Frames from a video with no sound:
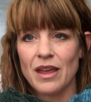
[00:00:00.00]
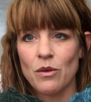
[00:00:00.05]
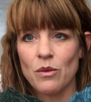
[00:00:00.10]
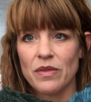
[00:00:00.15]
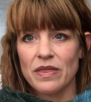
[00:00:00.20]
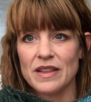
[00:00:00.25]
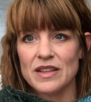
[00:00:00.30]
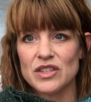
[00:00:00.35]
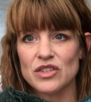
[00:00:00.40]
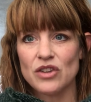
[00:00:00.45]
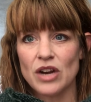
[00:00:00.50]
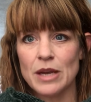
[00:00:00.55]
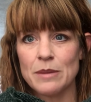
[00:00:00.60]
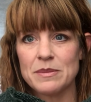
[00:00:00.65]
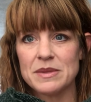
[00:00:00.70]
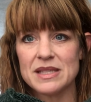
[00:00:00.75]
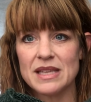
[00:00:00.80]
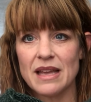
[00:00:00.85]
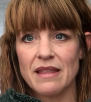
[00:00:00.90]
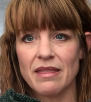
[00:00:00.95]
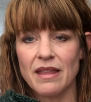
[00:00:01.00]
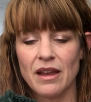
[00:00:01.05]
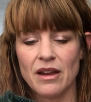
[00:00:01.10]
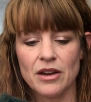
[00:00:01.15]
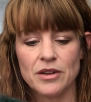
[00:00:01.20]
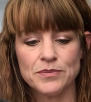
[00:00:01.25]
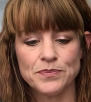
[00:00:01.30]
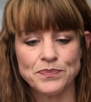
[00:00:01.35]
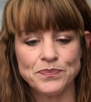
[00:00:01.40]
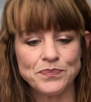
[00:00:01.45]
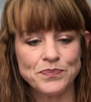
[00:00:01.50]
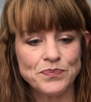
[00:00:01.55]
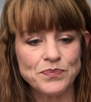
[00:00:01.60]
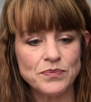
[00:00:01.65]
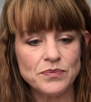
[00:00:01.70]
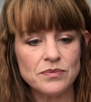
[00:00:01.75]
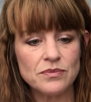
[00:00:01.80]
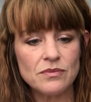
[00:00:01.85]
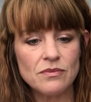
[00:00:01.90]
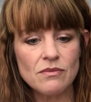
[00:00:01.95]
with the stripes in there
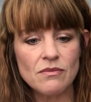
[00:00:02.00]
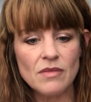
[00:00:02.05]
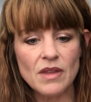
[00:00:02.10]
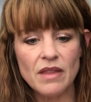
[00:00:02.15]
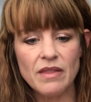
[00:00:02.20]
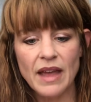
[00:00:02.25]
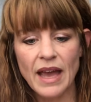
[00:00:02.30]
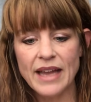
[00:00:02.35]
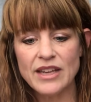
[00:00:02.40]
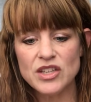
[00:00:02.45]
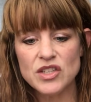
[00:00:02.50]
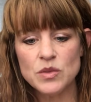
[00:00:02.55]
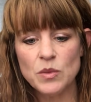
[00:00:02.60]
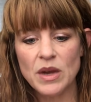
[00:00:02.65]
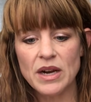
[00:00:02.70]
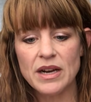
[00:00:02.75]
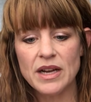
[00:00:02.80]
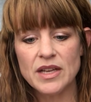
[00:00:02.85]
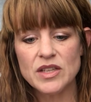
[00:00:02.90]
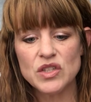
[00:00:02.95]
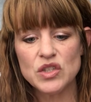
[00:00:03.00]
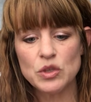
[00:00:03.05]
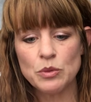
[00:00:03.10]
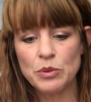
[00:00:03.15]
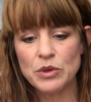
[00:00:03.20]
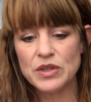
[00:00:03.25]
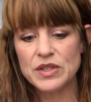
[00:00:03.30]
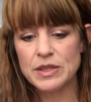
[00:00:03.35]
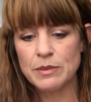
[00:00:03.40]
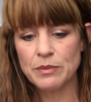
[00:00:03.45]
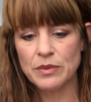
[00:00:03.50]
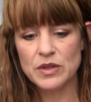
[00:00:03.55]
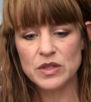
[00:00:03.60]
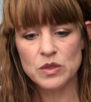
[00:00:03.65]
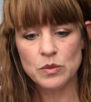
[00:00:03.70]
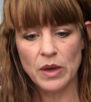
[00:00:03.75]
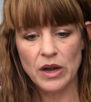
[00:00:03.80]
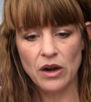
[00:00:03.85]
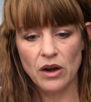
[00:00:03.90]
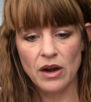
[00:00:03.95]
that I just wanted a super simple
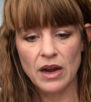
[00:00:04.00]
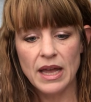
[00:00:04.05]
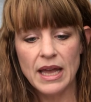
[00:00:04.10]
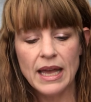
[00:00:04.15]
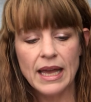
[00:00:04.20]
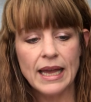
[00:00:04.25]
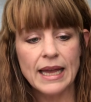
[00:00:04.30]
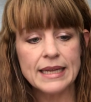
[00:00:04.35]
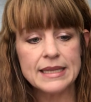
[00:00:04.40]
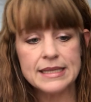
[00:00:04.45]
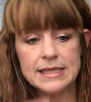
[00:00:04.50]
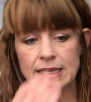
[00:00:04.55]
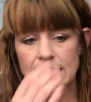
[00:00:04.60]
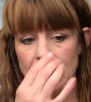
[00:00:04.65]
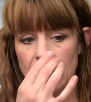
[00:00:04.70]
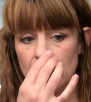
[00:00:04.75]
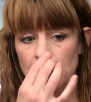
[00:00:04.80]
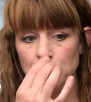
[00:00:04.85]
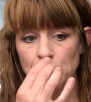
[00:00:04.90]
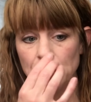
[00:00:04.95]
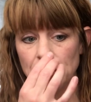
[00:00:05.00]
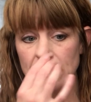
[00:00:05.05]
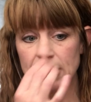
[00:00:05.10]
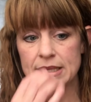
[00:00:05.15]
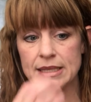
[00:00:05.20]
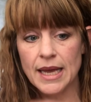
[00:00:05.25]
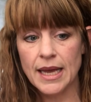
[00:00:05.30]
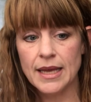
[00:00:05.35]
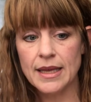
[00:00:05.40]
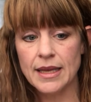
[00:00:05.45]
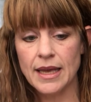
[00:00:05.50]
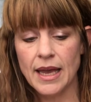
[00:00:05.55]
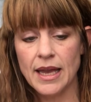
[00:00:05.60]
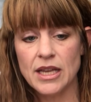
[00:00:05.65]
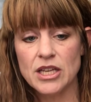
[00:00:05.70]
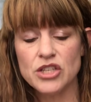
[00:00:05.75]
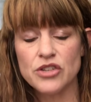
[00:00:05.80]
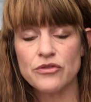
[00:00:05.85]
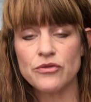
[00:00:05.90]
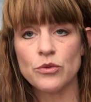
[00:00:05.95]
sweater. It's knit at a pretty tight
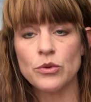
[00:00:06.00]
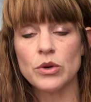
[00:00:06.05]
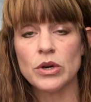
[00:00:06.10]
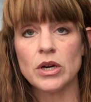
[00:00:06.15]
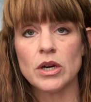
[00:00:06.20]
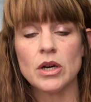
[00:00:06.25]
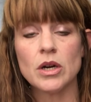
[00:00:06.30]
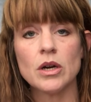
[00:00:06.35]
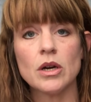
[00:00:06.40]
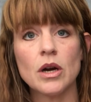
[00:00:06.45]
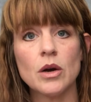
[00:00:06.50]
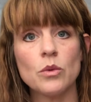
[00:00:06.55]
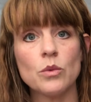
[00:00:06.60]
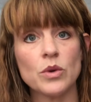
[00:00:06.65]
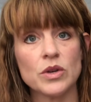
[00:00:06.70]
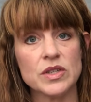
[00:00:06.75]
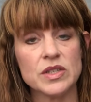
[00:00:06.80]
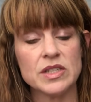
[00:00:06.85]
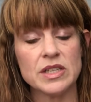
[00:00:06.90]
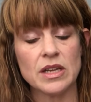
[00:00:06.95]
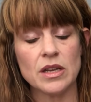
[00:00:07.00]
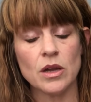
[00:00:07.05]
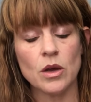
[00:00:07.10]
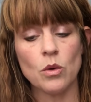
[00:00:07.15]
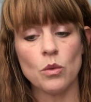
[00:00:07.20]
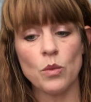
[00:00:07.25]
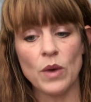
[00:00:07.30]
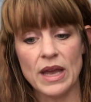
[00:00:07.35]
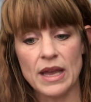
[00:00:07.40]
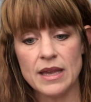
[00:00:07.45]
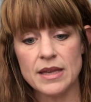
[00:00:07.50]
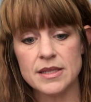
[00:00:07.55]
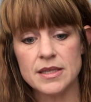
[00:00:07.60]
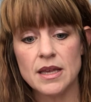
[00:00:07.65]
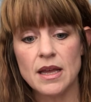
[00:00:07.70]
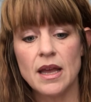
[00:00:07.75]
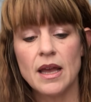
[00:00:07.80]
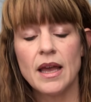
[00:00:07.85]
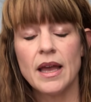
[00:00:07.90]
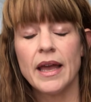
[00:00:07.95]
gauge for worsted weight.
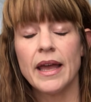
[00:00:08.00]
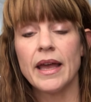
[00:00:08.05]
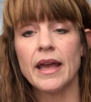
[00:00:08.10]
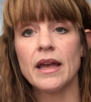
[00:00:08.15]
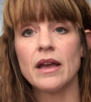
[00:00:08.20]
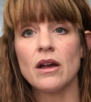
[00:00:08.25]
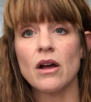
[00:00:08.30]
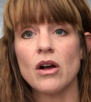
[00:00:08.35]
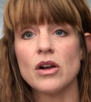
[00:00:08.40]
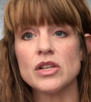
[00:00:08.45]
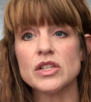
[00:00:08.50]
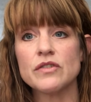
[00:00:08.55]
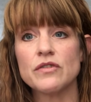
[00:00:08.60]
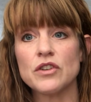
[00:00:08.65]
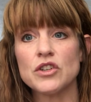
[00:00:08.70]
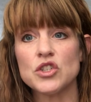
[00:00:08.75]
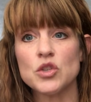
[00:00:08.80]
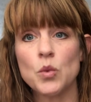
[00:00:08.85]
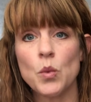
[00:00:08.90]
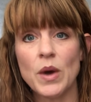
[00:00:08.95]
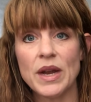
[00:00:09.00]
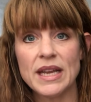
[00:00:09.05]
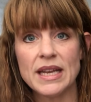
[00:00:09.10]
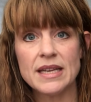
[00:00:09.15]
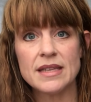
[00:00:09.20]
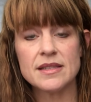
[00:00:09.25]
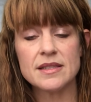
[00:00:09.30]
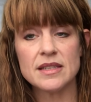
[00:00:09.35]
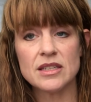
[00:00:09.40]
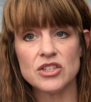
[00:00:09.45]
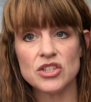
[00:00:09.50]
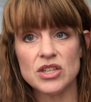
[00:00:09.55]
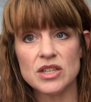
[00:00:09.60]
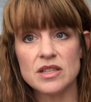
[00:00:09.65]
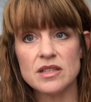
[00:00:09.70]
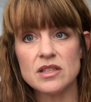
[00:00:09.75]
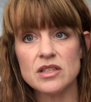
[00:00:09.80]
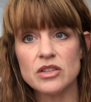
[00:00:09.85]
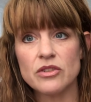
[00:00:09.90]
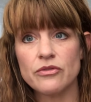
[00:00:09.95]
It calls for 20
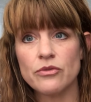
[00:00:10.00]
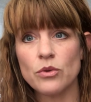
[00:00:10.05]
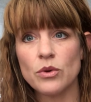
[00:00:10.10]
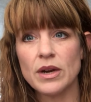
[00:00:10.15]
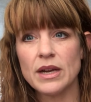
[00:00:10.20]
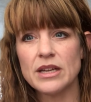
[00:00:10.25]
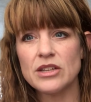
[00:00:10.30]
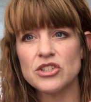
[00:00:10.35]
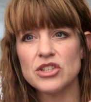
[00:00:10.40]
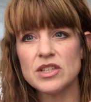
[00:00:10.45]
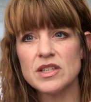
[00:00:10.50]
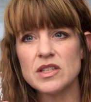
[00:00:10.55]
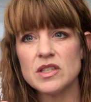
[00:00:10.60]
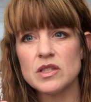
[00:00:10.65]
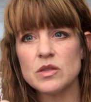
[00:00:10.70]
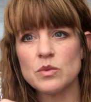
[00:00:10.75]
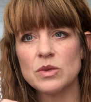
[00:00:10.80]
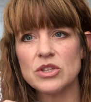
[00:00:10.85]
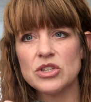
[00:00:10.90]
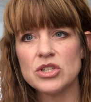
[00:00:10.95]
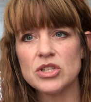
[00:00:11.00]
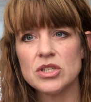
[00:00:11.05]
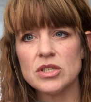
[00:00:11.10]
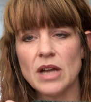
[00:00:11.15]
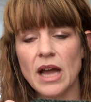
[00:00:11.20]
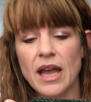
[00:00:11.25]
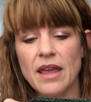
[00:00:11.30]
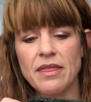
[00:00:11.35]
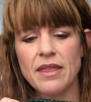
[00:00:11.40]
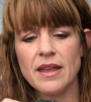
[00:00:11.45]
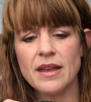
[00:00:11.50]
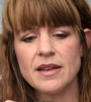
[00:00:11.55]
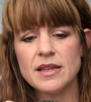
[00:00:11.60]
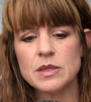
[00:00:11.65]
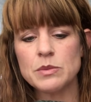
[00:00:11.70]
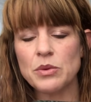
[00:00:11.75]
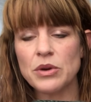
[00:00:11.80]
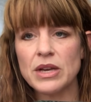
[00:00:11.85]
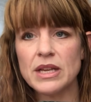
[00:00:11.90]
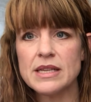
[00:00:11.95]
stitches to four inches, which I think is
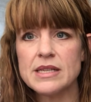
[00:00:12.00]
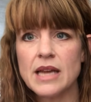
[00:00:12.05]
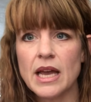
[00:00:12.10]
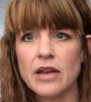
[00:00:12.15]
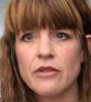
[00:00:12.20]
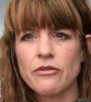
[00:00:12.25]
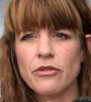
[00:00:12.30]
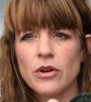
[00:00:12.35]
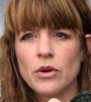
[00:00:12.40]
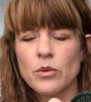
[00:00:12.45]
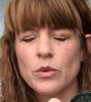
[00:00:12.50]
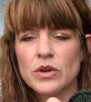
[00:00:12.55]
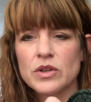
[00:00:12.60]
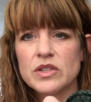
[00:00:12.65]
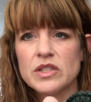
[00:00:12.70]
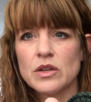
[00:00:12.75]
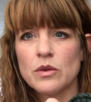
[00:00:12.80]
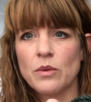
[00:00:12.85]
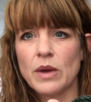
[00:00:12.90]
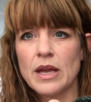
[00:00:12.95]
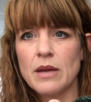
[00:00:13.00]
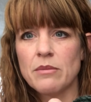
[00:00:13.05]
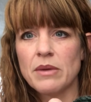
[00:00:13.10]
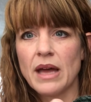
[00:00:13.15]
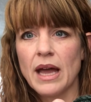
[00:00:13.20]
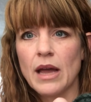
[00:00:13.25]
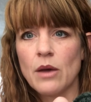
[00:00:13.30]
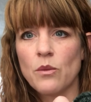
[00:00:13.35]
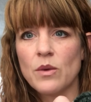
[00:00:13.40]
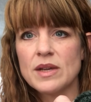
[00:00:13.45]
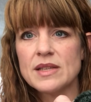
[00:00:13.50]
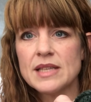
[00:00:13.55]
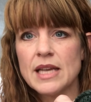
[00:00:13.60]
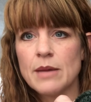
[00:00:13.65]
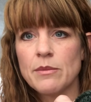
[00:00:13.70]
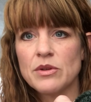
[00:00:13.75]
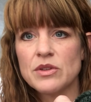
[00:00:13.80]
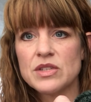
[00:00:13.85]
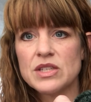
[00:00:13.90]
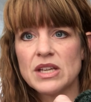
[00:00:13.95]
pretty tight for a worsted weight, but I was
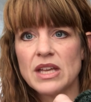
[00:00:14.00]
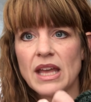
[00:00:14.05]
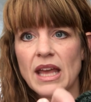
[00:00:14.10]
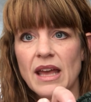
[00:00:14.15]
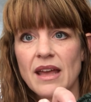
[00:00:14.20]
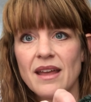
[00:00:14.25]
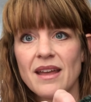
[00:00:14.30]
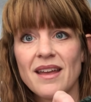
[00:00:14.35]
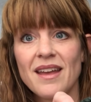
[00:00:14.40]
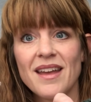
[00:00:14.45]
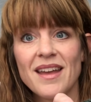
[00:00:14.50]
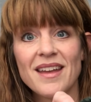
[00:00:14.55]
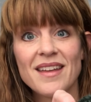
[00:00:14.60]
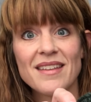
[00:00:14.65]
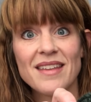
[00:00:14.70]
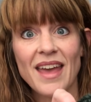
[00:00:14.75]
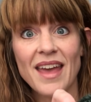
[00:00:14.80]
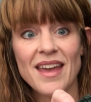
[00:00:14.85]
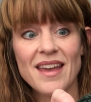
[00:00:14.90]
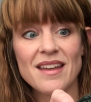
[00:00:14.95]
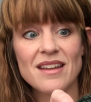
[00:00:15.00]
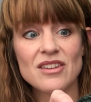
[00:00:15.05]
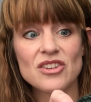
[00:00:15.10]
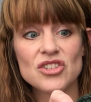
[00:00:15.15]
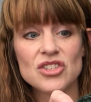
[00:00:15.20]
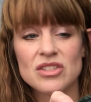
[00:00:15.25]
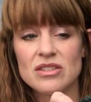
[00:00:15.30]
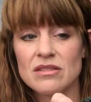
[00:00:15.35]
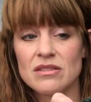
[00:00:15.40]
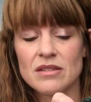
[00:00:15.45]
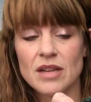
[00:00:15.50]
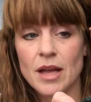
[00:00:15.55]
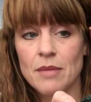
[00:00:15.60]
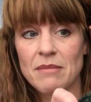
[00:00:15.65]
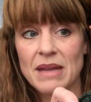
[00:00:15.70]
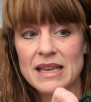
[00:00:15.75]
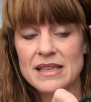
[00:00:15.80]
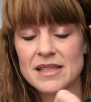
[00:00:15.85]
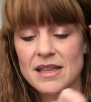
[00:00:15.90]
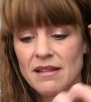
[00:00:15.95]
able to get gauge,
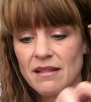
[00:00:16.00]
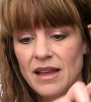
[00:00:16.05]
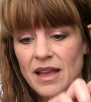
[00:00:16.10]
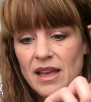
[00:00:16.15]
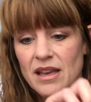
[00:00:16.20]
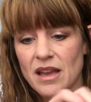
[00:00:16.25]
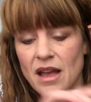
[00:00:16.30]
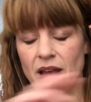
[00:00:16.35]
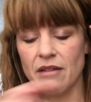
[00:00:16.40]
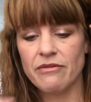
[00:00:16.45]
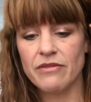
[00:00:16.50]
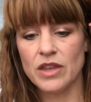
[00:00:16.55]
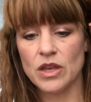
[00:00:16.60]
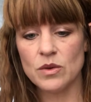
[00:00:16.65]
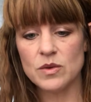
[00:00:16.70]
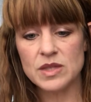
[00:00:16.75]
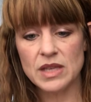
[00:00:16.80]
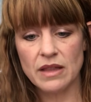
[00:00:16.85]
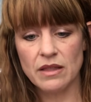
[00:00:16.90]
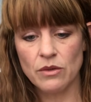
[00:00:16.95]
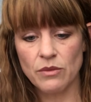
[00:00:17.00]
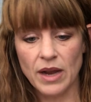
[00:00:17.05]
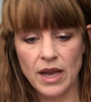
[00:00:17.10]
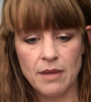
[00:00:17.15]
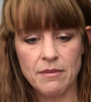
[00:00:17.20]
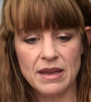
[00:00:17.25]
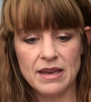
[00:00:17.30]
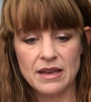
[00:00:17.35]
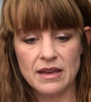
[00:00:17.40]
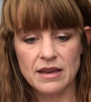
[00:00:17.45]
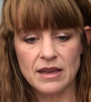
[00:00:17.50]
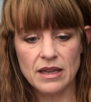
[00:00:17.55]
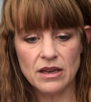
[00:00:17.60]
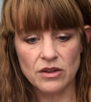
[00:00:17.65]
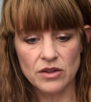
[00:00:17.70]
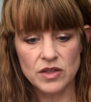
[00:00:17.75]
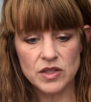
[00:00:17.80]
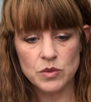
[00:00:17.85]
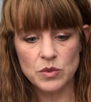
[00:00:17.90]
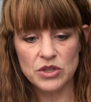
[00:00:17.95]
amazingly enough, using the recommended
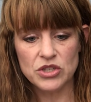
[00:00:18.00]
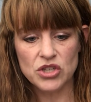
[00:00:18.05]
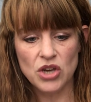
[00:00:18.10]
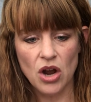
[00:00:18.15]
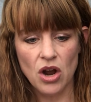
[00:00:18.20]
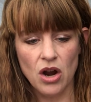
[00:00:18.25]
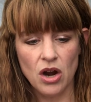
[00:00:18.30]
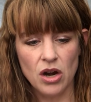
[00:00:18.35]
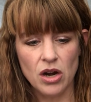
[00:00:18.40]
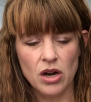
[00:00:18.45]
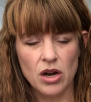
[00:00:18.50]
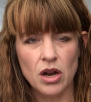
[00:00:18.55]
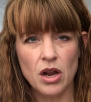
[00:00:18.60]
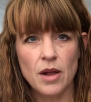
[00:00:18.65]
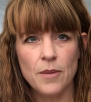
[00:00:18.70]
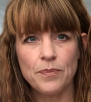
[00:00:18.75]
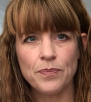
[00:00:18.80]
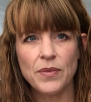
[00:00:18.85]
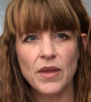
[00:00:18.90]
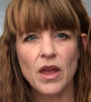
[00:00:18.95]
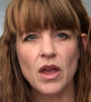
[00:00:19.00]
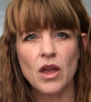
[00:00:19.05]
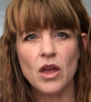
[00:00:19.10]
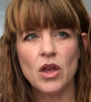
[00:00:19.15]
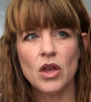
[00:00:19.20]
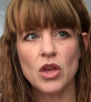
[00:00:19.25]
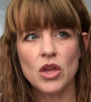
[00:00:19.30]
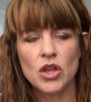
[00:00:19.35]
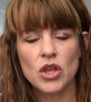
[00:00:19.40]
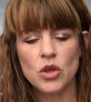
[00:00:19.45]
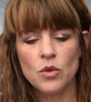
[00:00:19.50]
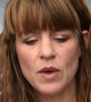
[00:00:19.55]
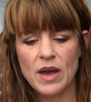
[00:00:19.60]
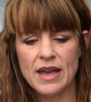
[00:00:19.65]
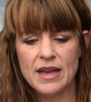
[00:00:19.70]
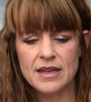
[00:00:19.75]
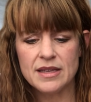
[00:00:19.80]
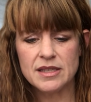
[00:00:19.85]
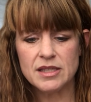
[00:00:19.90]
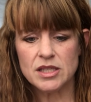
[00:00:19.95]
needles, which are
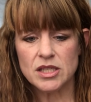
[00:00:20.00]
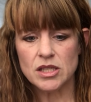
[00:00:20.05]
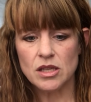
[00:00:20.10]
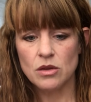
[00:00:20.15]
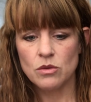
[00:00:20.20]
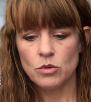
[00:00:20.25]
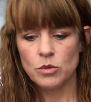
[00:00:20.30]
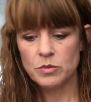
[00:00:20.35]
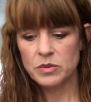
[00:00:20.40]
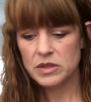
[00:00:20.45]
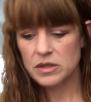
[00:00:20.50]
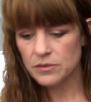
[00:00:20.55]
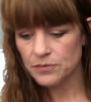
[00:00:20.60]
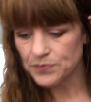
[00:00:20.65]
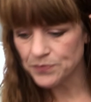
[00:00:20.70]
US, oops,